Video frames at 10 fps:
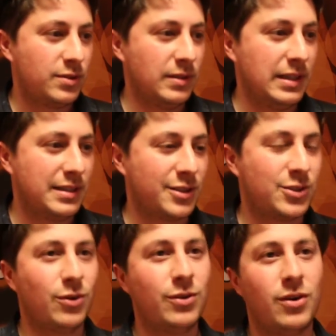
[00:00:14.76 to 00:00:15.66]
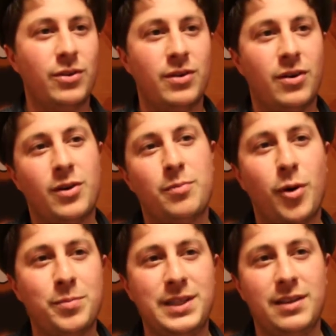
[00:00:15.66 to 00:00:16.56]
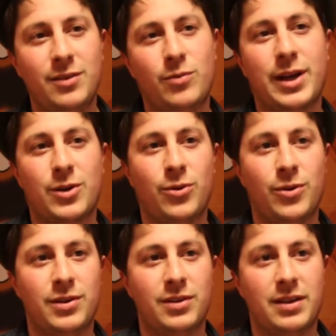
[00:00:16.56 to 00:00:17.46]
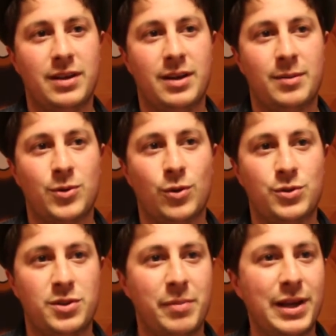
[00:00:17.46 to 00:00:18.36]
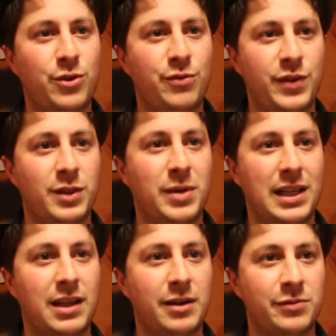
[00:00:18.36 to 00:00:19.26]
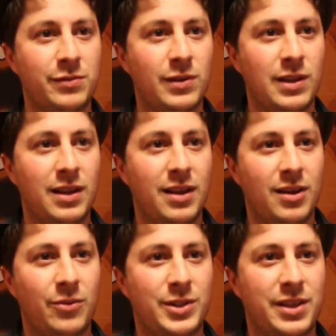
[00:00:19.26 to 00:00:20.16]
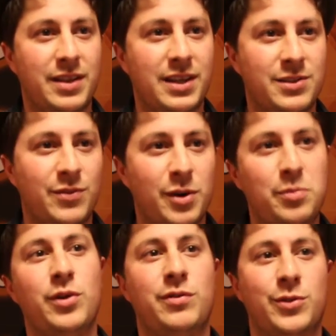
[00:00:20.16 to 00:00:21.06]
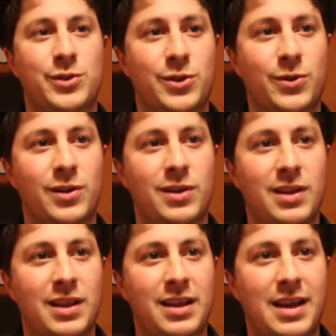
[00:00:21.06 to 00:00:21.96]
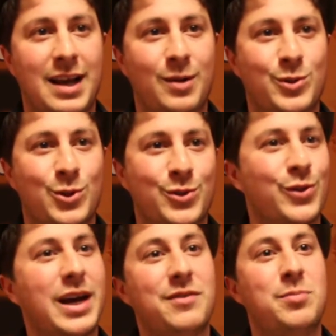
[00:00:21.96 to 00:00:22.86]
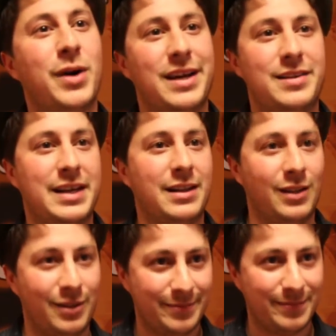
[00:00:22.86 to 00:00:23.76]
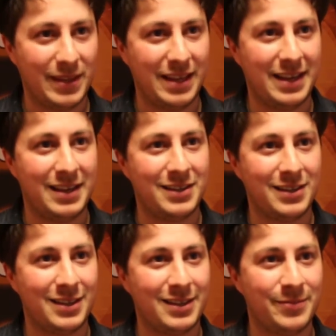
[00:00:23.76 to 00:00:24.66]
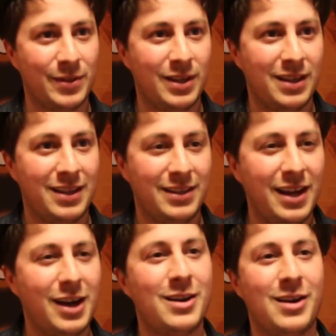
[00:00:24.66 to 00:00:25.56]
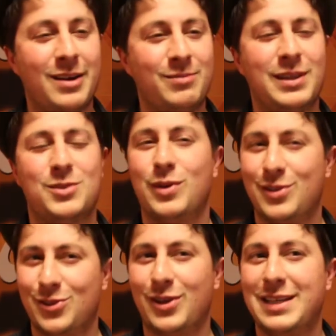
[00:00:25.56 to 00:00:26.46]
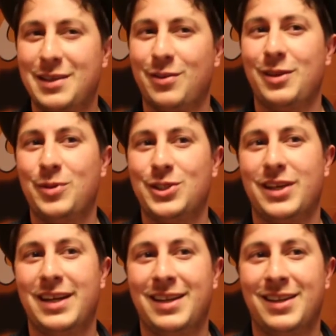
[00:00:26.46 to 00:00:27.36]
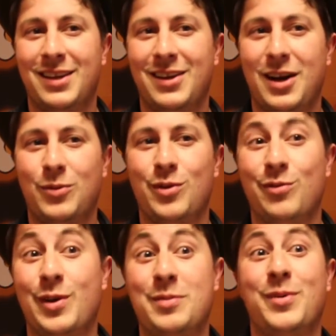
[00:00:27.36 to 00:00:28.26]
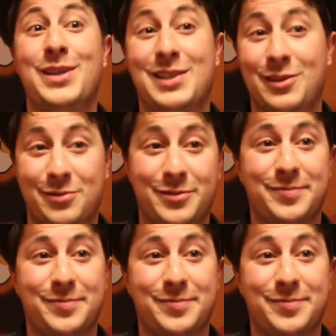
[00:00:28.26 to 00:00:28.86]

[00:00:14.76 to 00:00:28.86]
there's a song on a Bob Dylan record called To Make You Feel My Love, which I think is a very beautiful song. And it was also covered by Adele. And I that's one song I definitely wish I would have written myself.